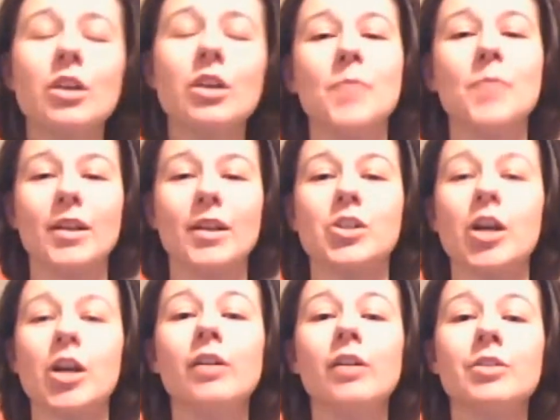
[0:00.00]
I suppose it
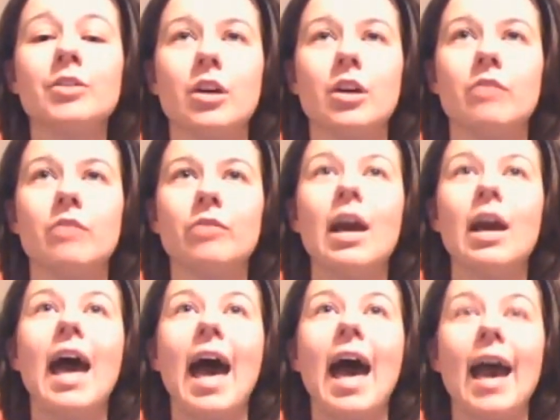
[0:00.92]
goes back to
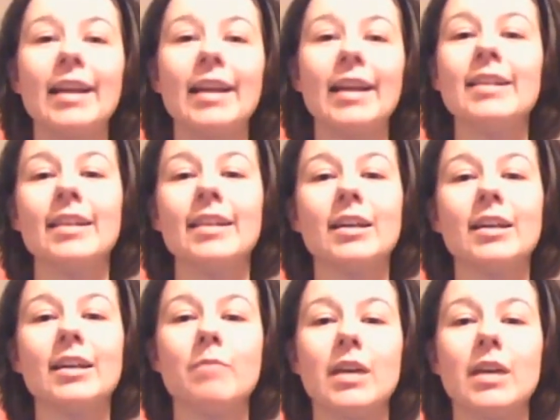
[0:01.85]
childhood of
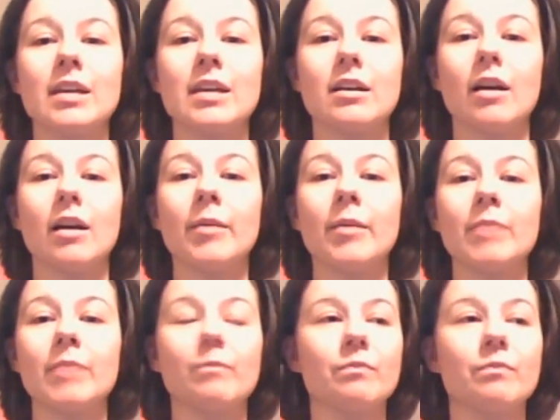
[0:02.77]
anything can be, I
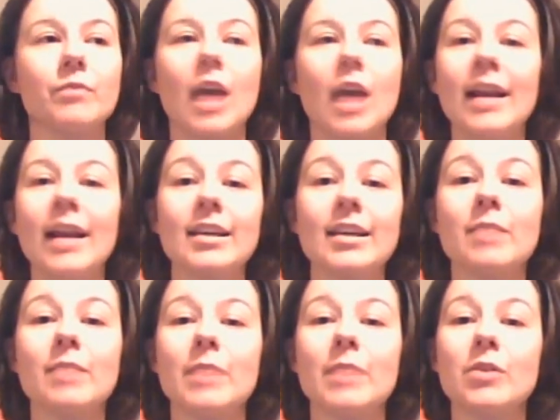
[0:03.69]
mean,
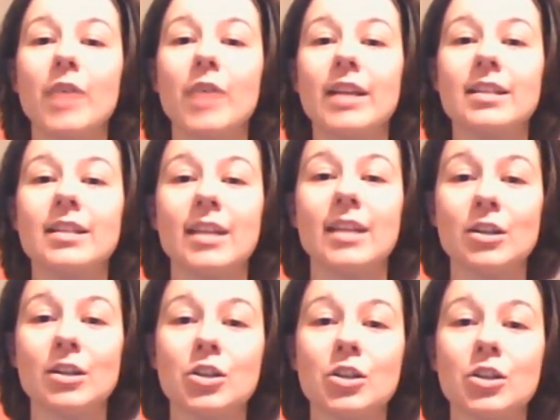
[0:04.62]
anything can be
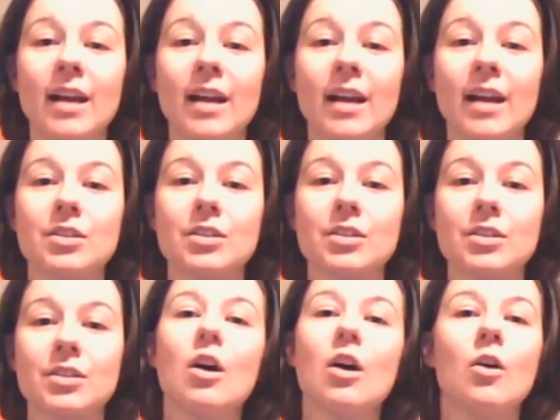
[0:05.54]
created into
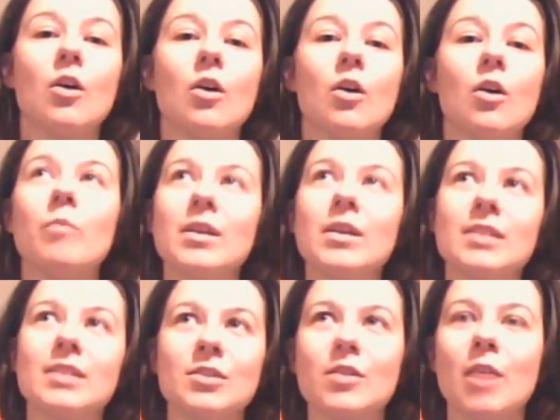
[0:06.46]
something else.
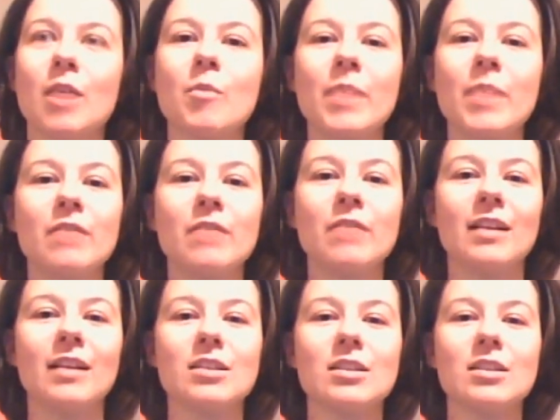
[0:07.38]
Big
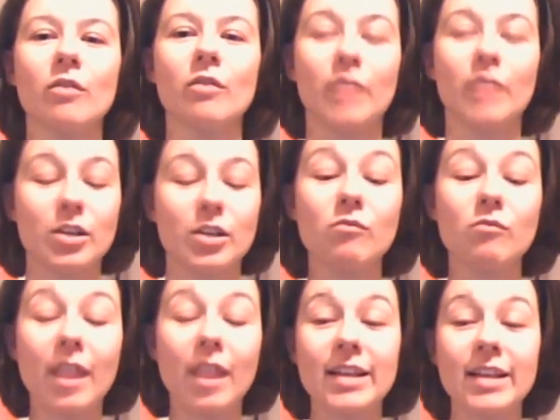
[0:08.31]
fans of literally
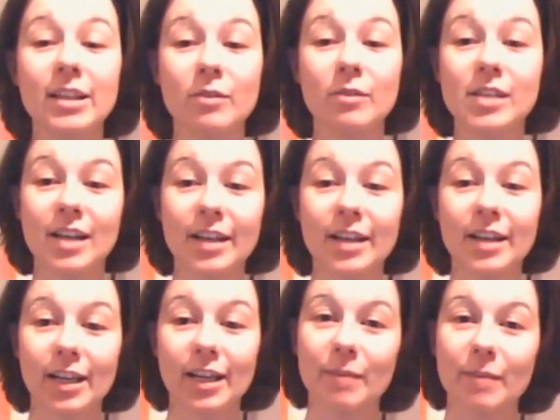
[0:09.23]
raiding the
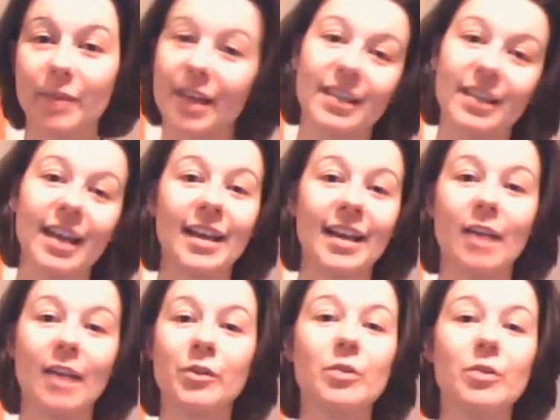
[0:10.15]
recycling bin, getting out
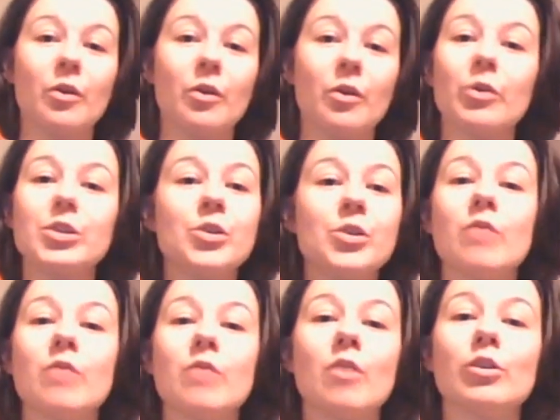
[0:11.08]
all these
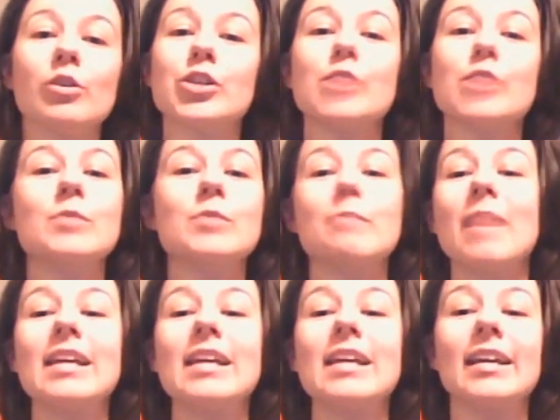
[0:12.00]
toilet roll tubes and
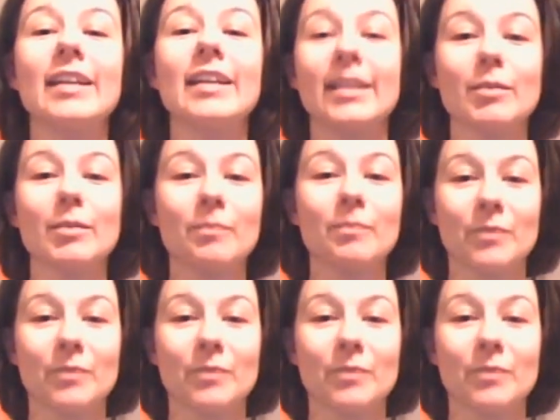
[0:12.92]
making little,